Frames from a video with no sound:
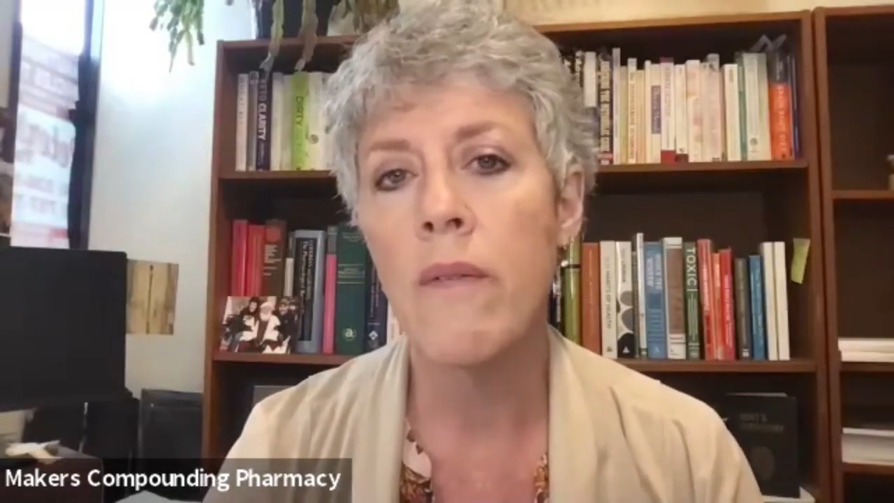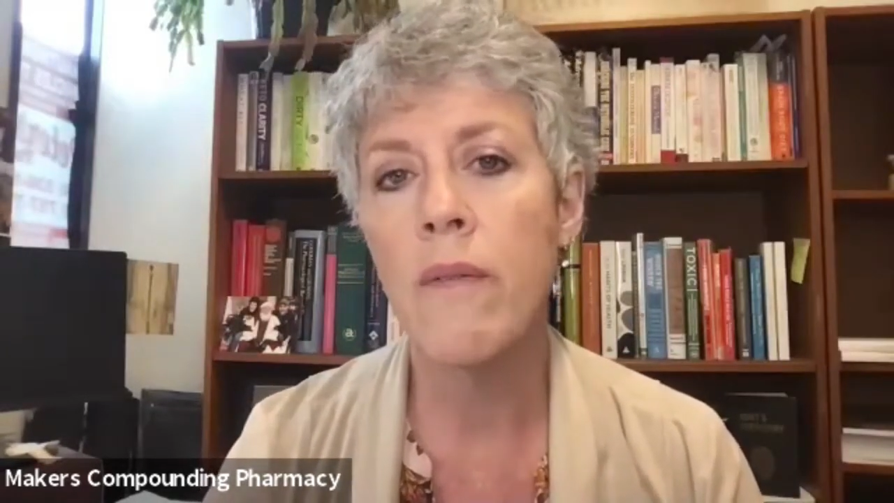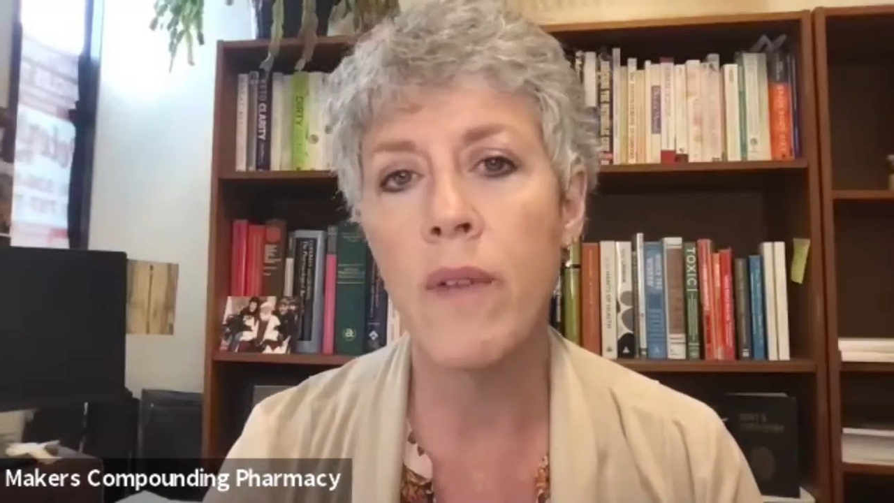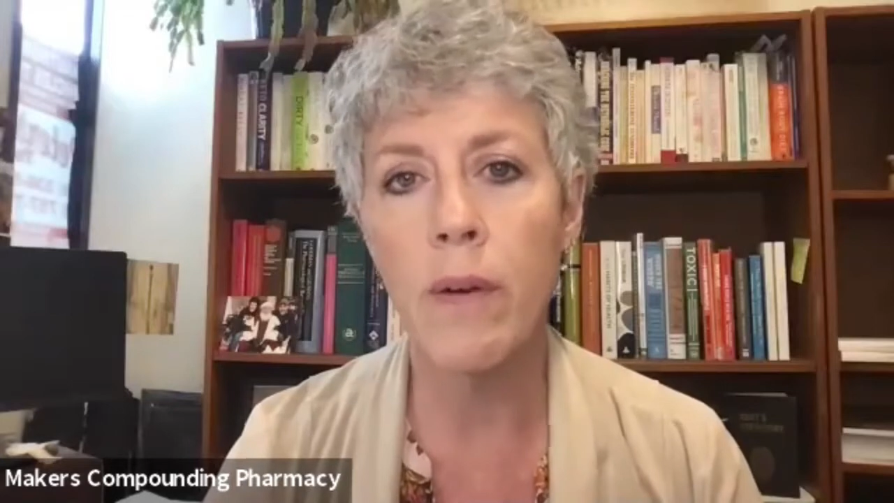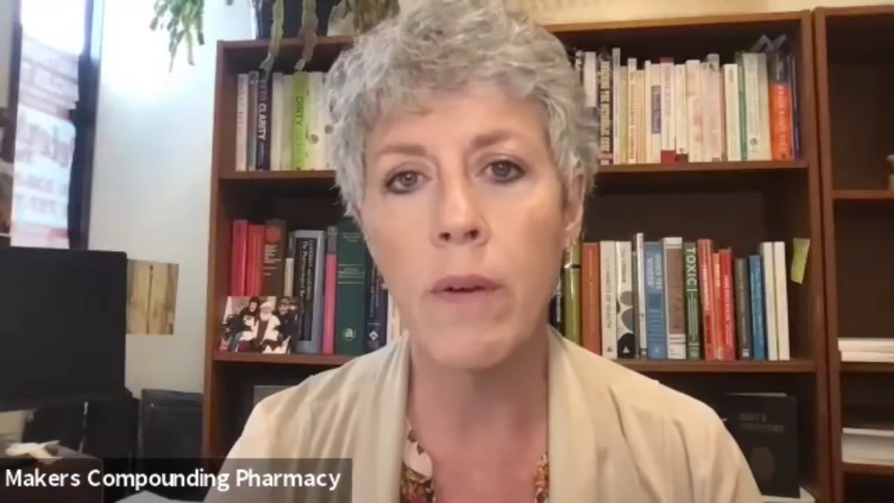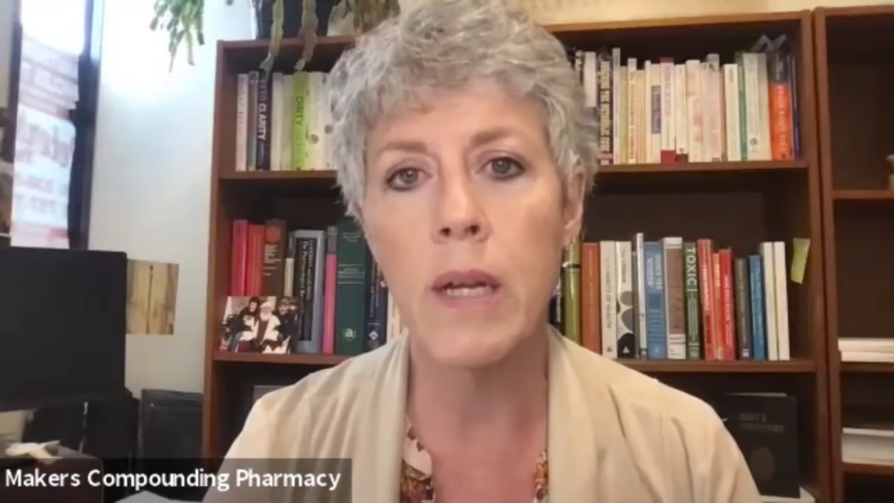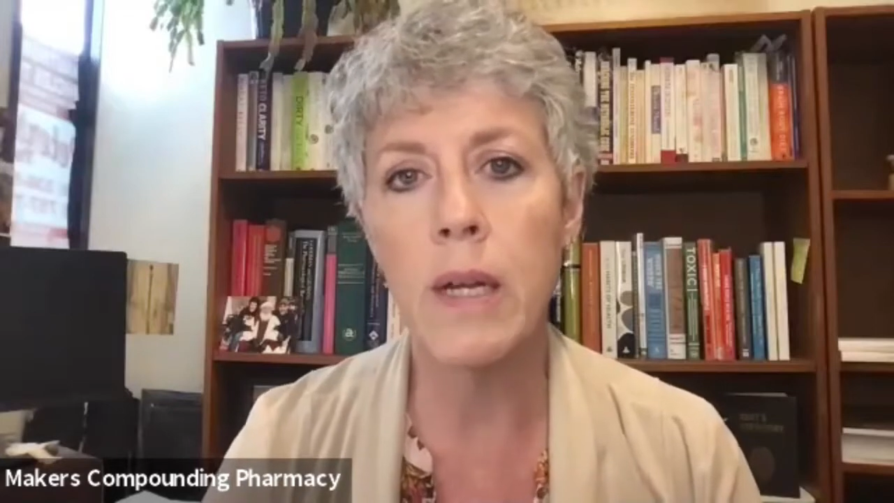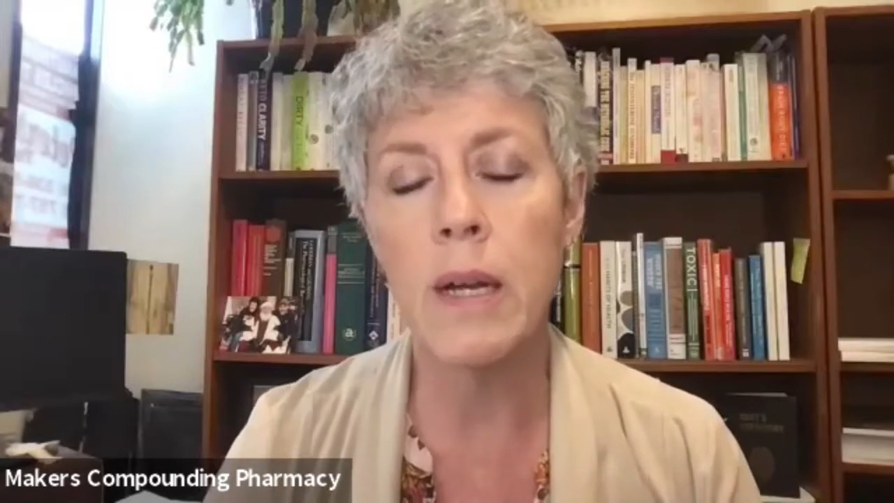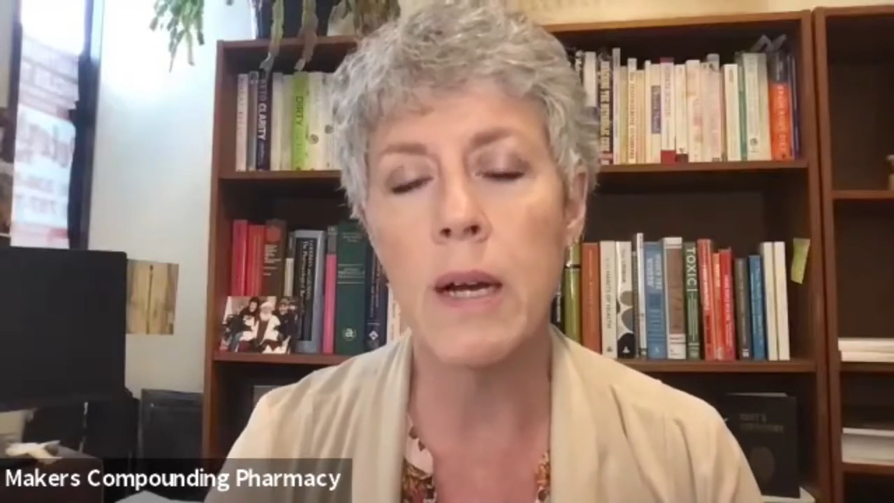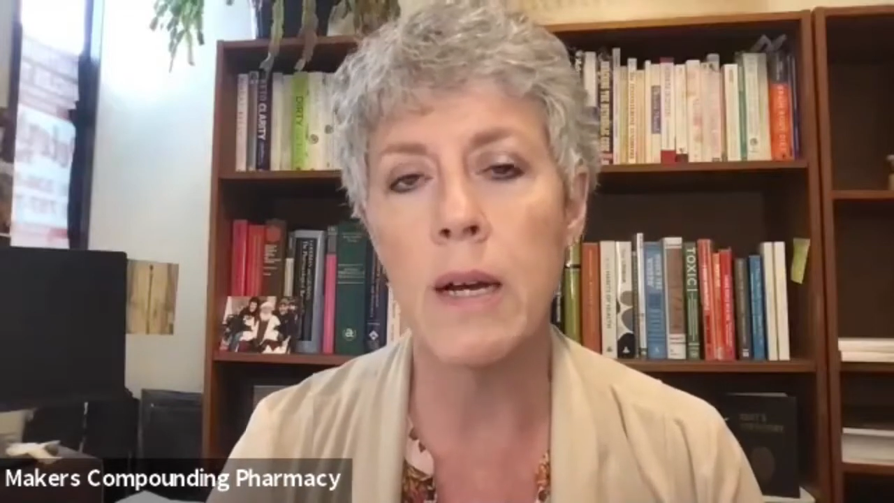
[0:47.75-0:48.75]

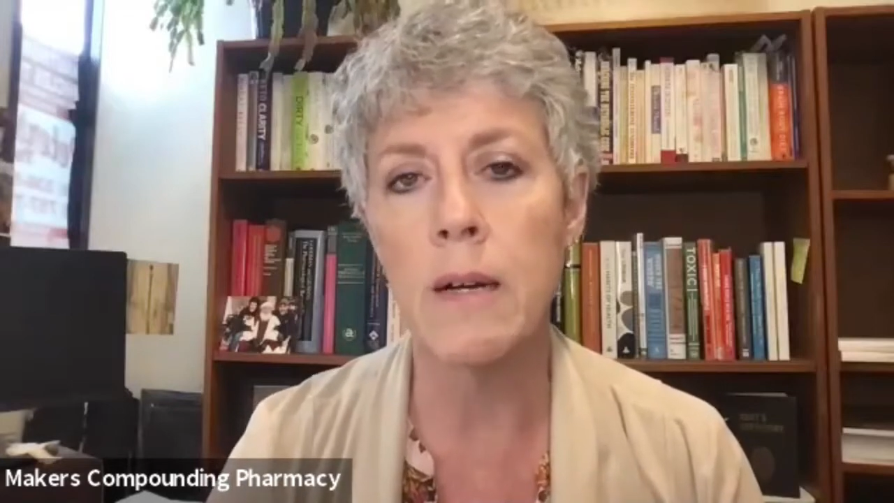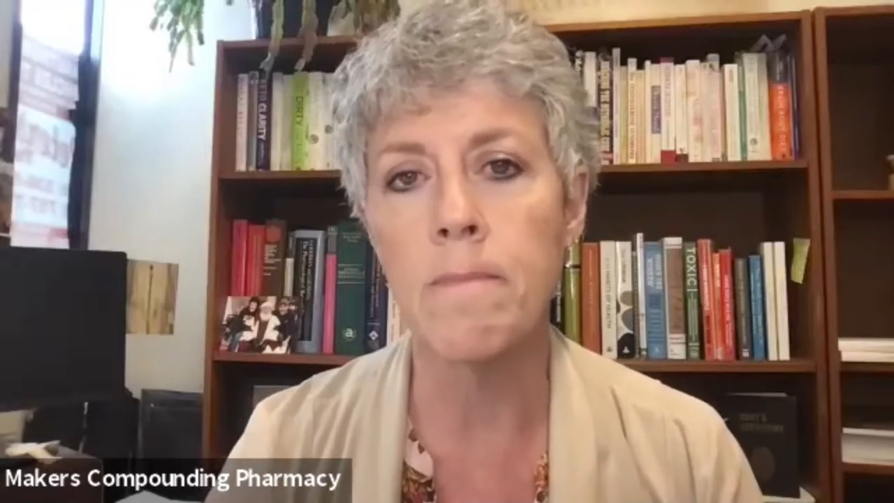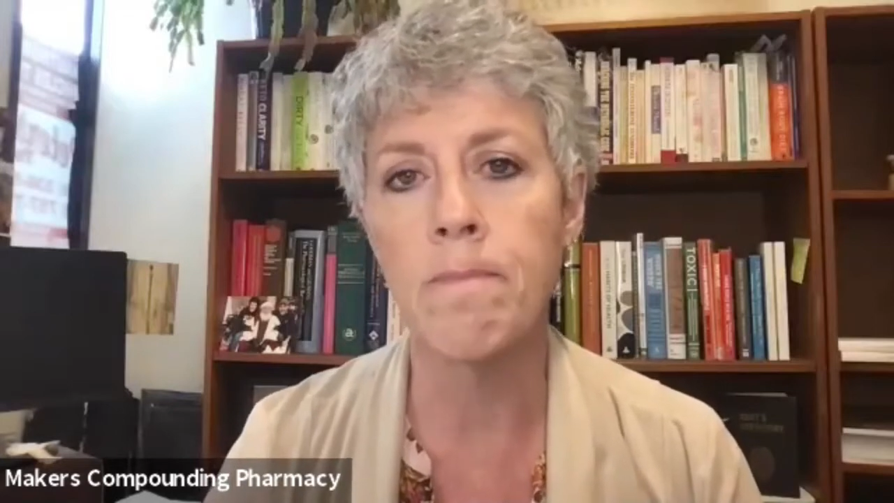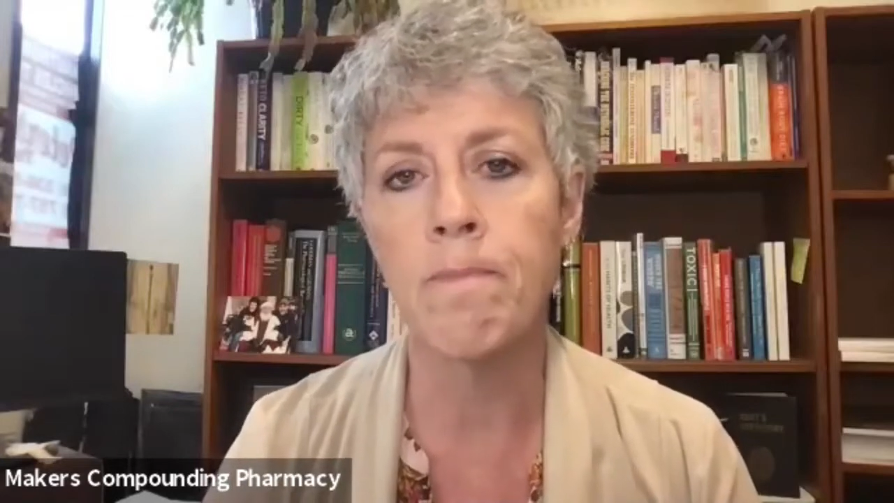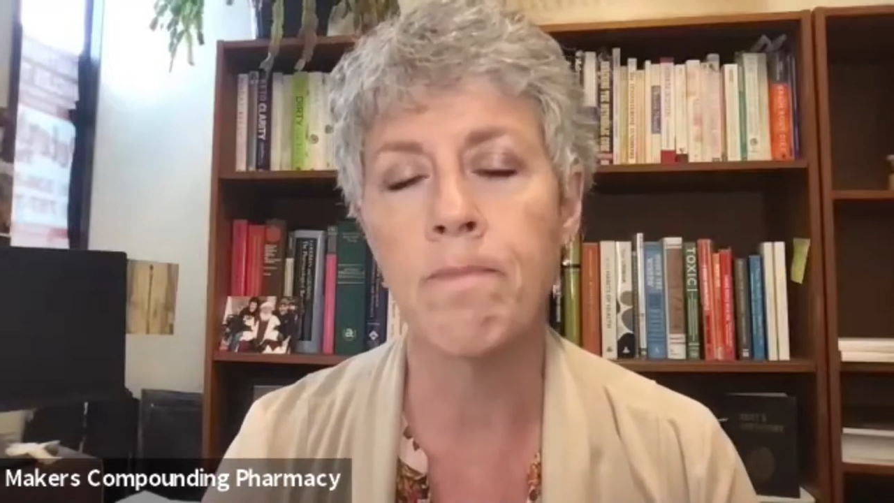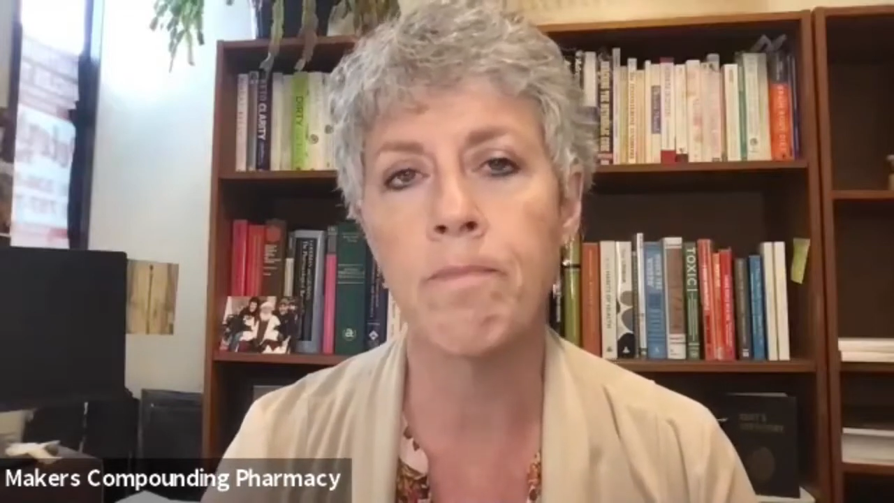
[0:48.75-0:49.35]
very um,